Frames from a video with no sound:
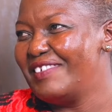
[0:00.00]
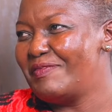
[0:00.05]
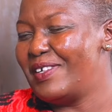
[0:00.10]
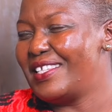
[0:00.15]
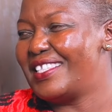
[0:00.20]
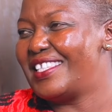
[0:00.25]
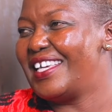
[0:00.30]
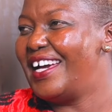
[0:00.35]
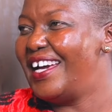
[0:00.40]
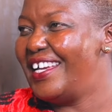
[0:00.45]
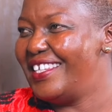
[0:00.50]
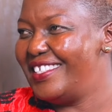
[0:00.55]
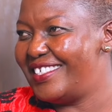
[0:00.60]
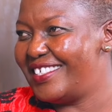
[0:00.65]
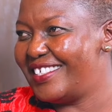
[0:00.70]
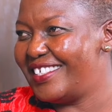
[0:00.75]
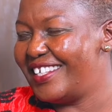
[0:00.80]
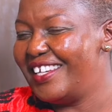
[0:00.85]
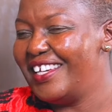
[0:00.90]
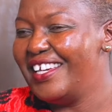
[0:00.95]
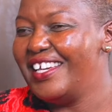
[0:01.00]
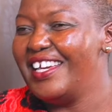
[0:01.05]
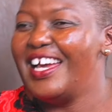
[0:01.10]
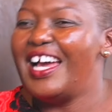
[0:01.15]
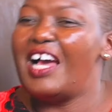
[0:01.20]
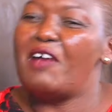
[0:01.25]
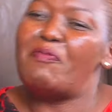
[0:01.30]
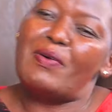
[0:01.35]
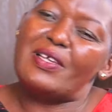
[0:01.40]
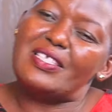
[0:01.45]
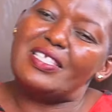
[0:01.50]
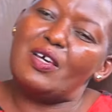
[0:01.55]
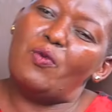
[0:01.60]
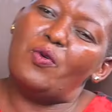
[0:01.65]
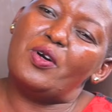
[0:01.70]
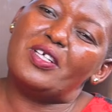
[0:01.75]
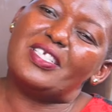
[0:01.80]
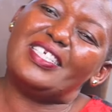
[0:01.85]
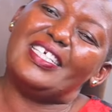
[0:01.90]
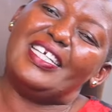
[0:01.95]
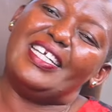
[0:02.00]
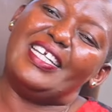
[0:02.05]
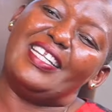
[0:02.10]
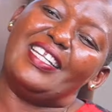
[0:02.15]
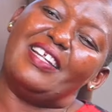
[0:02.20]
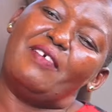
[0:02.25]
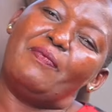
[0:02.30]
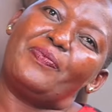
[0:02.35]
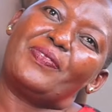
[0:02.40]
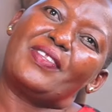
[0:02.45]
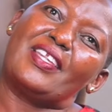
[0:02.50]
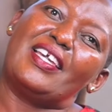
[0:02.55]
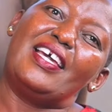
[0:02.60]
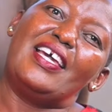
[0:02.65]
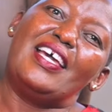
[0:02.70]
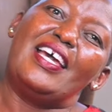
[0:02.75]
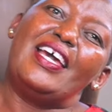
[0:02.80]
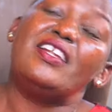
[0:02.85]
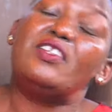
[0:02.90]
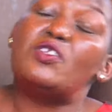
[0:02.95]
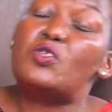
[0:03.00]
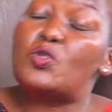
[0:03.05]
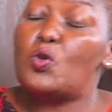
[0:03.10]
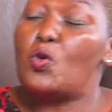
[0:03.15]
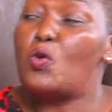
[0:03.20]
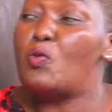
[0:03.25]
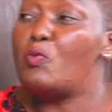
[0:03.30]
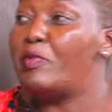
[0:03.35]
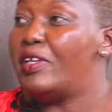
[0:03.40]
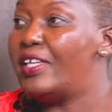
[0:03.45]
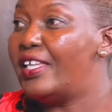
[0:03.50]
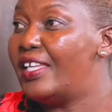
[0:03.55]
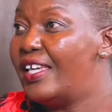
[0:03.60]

Pastor Angie. Guy. A pastor walked in and saw me